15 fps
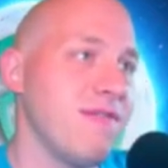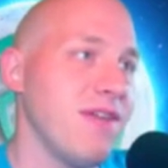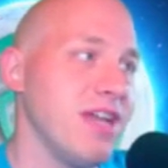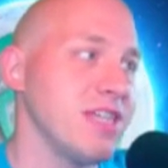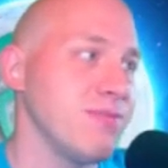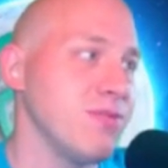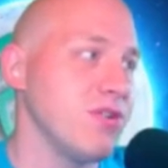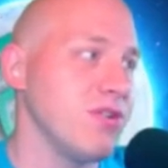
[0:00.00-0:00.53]
of
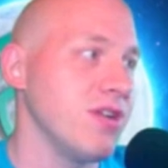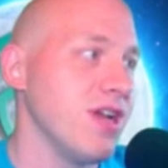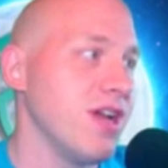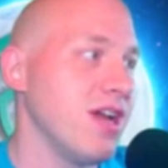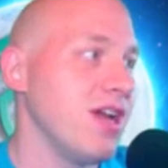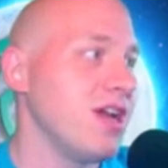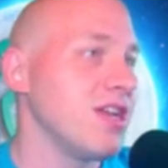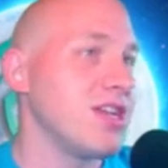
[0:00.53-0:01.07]
SafeMoon,
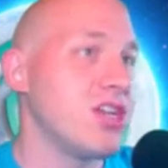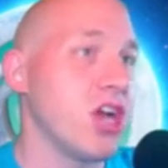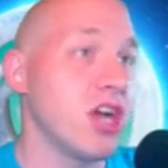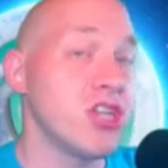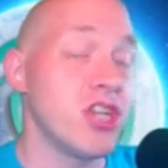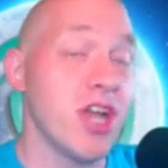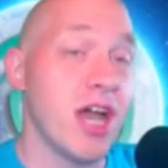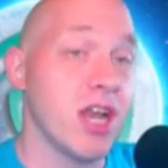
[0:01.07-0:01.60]

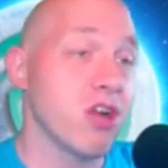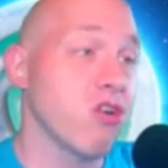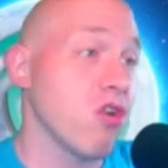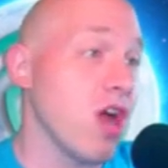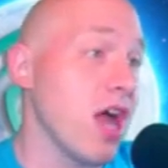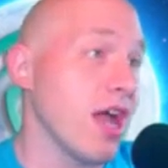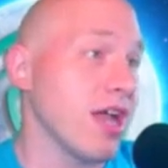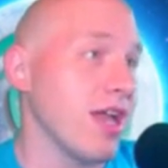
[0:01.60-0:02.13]
touching on a
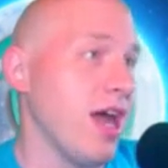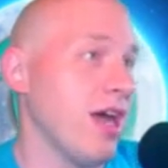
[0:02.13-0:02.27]
croc